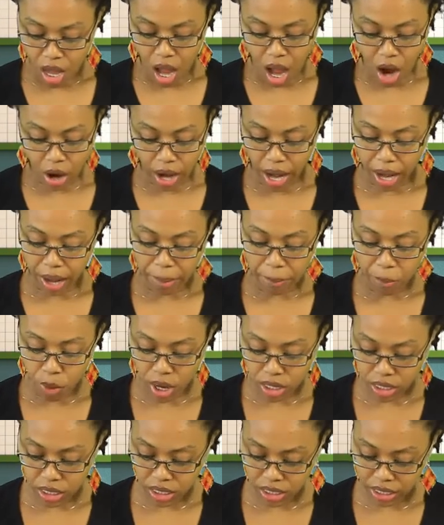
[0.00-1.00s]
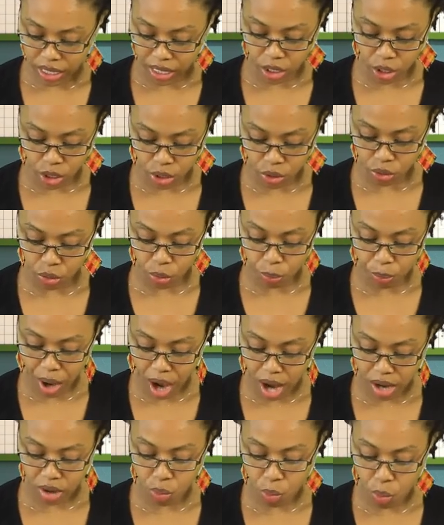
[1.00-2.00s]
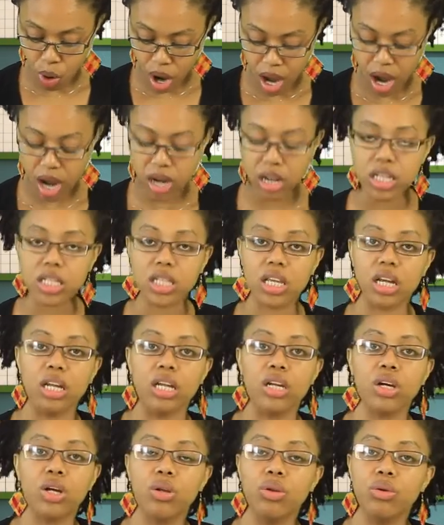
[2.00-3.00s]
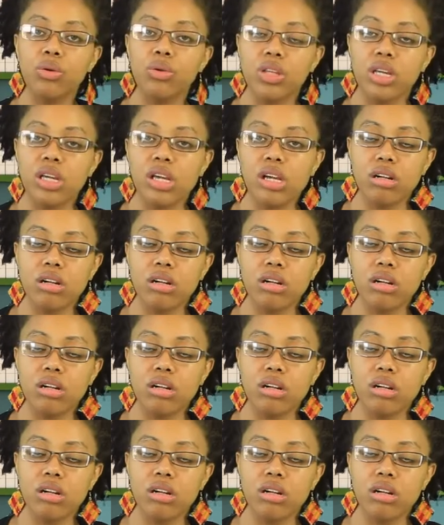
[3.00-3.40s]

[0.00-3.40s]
Okay, what does that include? Part one is going to include the